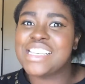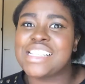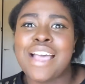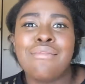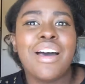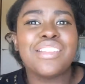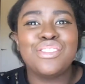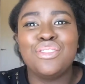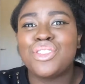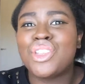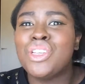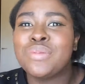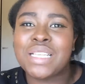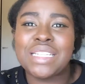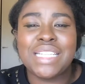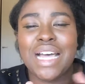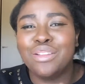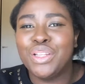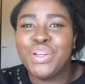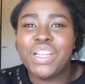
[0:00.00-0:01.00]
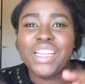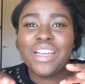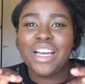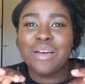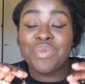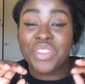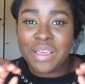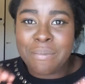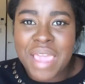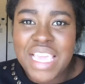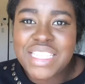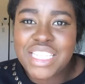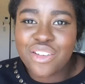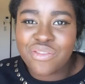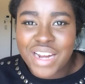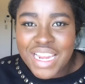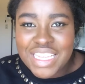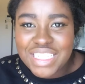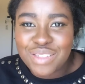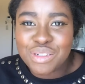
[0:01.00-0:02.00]
Because I watch YouTube, I downloaded The Amazing
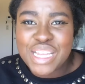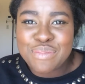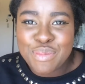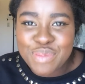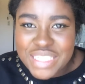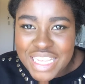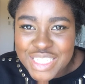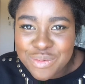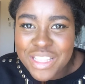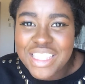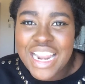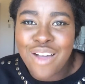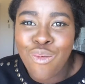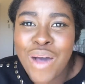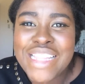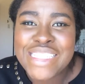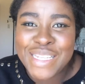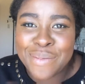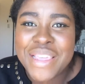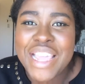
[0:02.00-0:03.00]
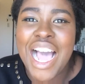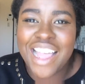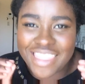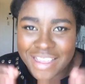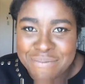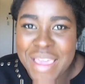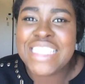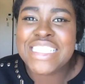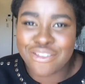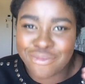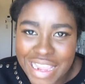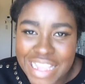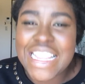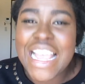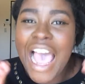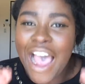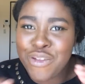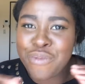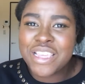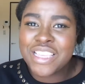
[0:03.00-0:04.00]
Race, which I'm obsessed with, and I want to be on The Amazing Race.
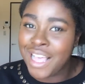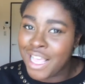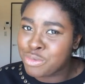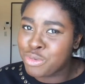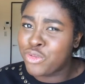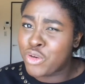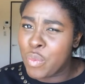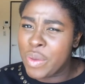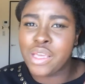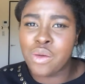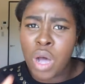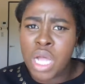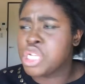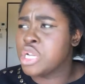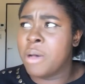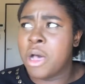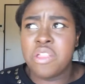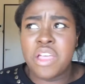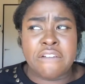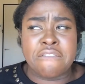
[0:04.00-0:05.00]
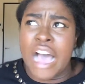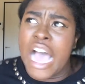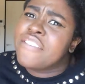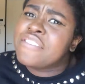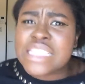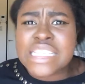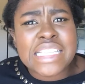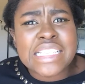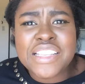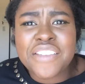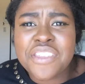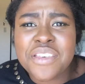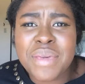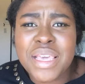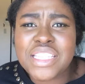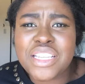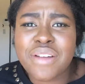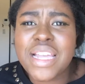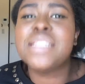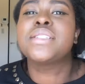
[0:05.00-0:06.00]
After being in the hospital for a week and watching about like 5 seasons of The
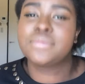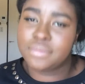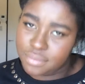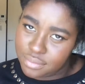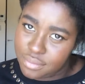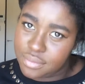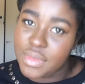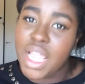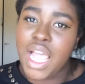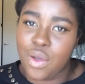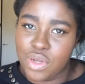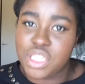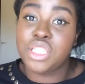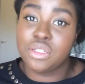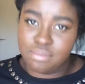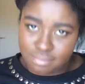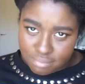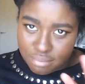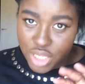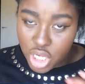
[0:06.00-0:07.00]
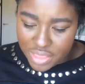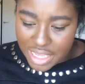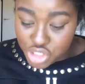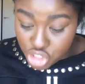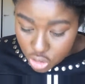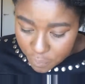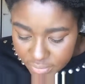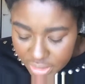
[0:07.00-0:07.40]
Amazing Race, I want to be on that show.